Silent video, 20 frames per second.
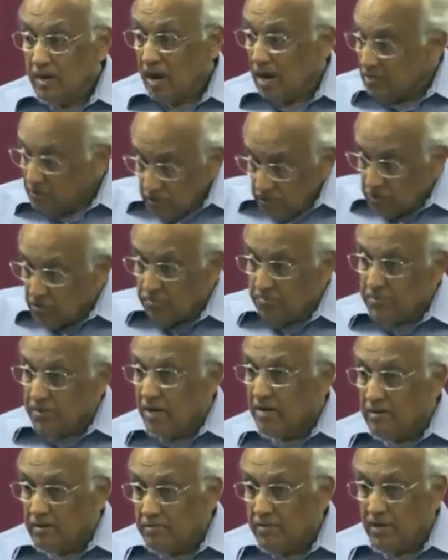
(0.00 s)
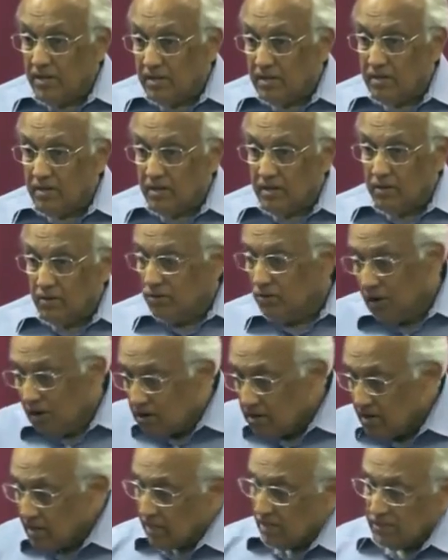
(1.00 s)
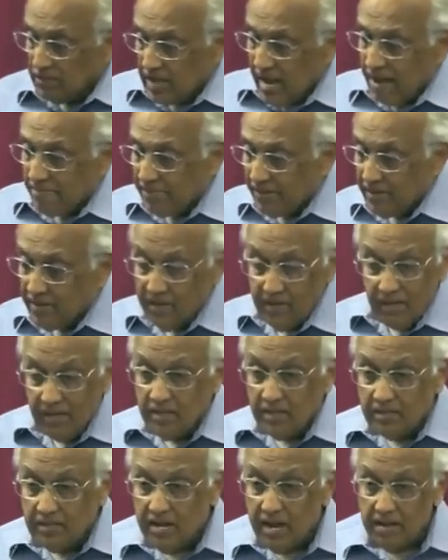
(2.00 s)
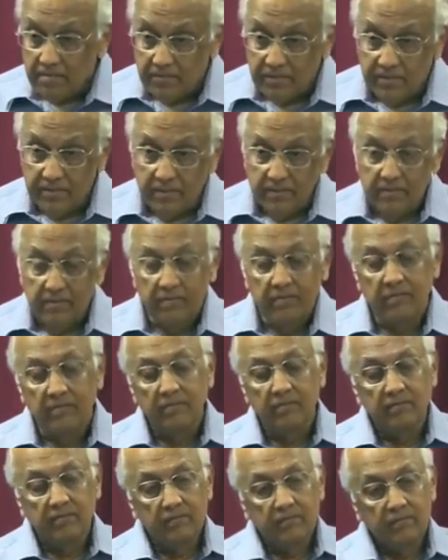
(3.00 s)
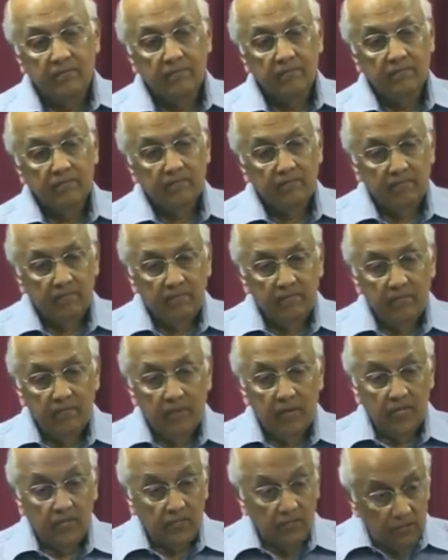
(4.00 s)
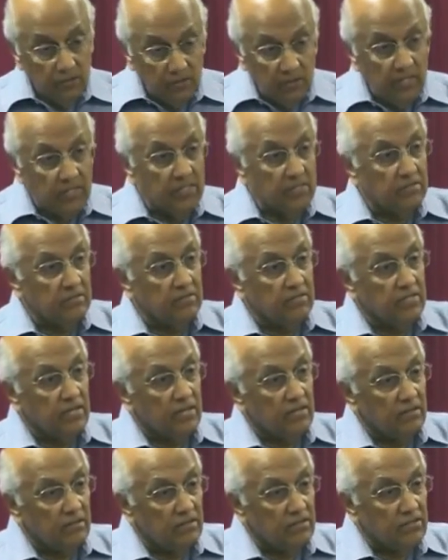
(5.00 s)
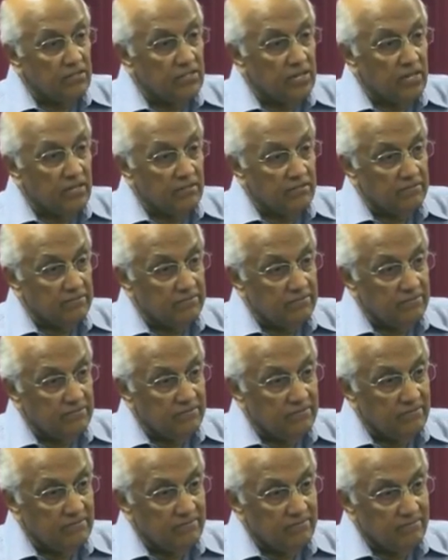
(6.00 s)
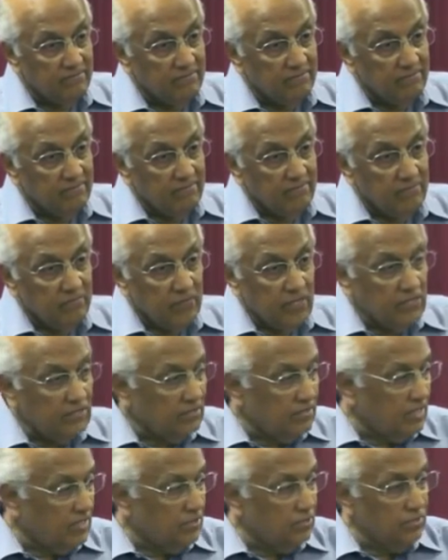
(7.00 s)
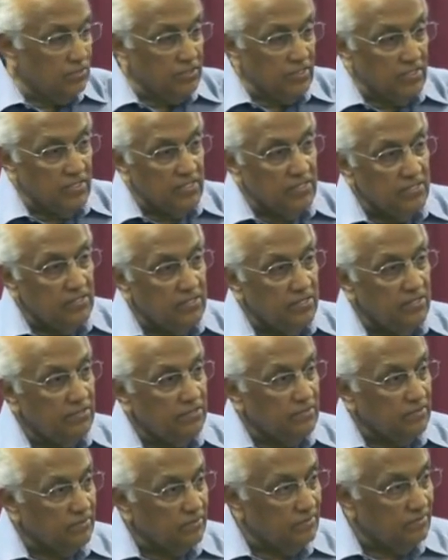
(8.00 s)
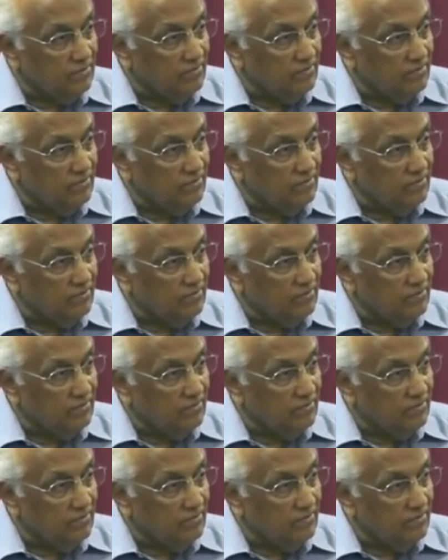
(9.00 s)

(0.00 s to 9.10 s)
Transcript: answers to prayer immediately. Oh Lord, let this happen. It doesn't happen. Because you don't listen to the general yourself. Why should that soldier listen to you?